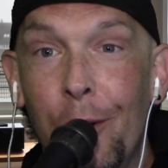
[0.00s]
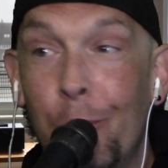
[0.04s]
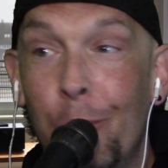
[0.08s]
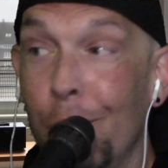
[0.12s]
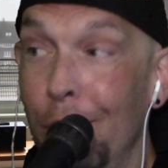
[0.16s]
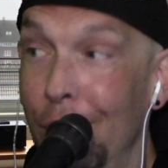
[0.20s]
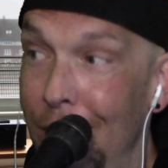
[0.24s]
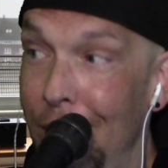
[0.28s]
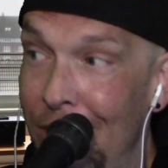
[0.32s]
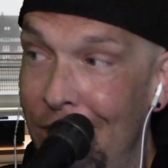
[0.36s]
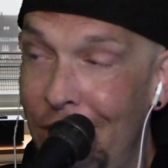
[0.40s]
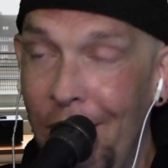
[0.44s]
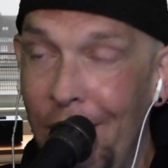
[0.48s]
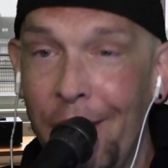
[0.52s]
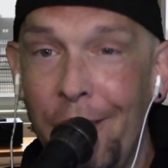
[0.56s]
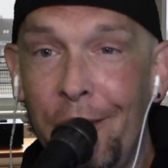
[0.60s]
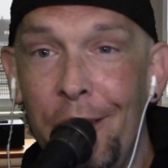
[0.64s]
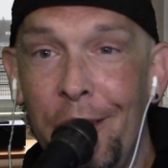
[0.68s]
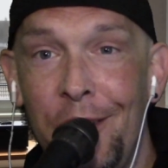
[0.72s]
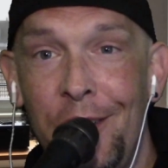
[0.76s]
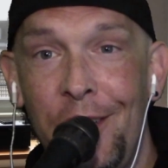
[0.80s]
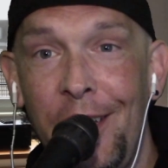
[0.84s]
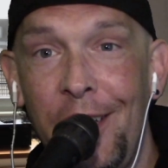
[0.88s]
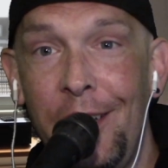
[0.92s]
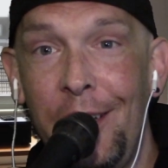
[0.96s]
We're listening to
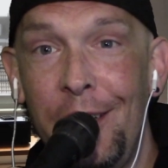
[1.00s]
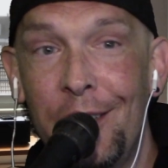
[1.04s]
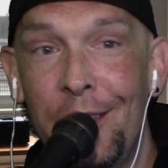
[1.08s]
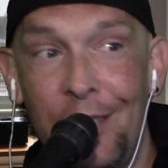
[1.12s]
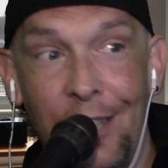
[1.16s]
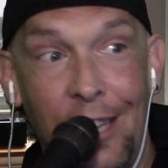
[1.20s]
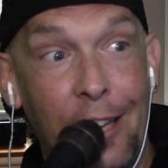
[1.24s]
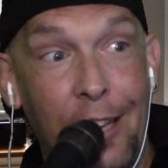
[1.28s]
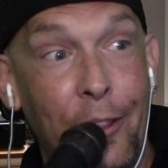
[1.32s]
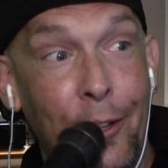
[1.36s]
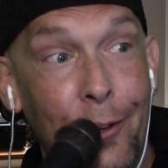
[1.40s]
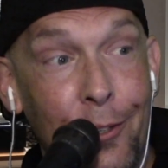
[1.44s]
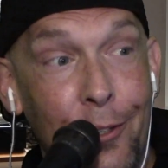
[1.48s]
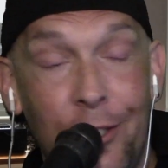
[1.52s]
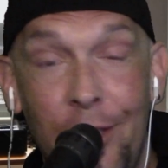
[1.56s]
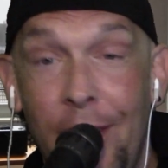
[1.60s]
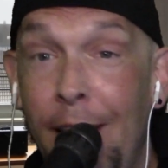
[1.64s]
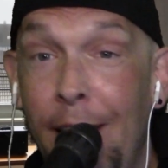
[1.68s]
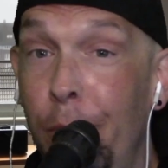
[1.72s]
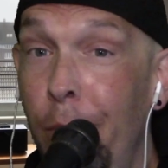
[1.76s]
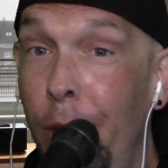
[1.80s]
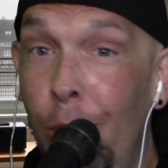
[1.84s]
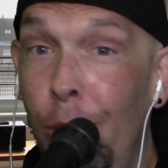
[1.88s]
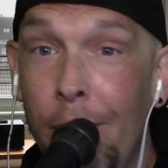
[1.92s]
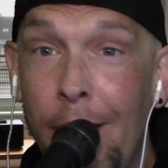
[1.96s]
the C D C, and they're
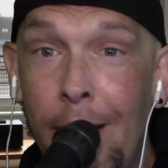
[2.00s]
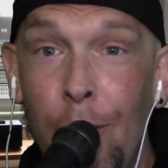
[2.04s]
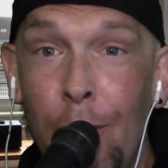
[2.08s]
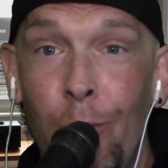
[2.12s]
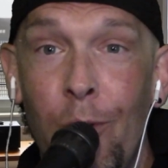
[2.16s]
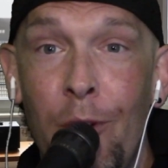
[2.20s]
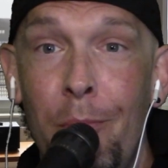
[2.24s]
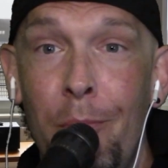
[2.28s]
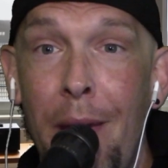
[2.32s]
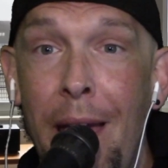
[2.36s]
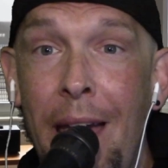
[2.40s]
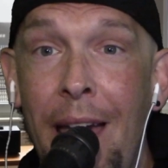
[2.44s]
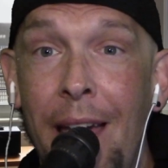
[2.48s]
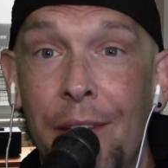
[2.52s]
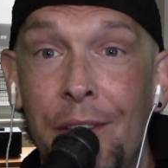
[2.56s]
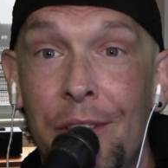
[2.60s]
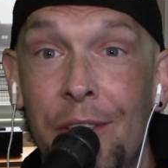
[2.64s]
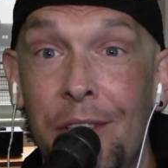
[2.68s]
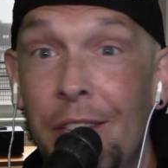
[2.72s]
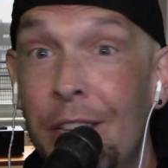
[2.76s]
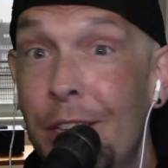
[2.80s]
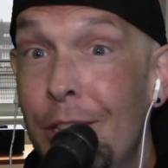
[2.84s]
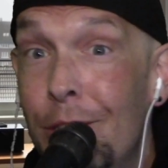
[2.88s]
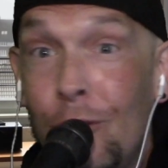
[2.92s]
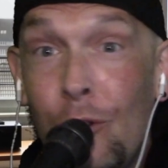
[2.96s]
saying we don't got to wear
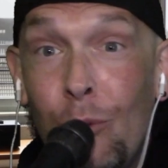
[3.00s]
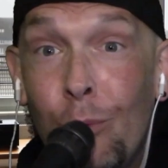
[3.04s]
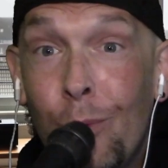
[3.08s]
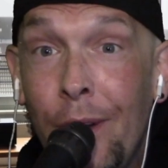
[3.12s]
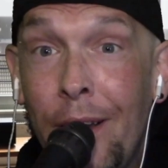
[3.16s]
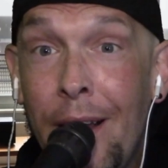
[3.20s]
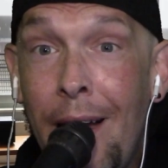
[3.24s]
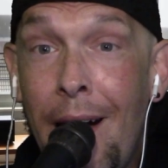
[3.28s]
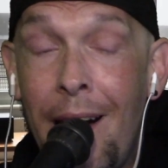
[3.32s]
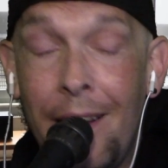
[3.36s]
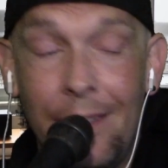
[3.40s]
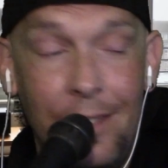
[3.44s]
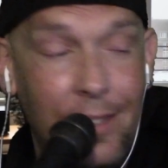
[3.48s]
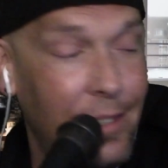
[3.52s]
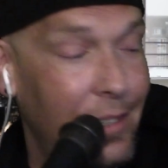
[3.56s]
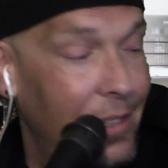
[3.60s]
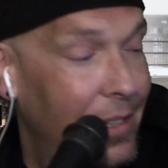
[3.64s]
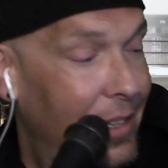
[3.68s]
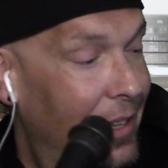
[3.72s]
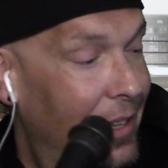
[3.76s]
masks. So we're not.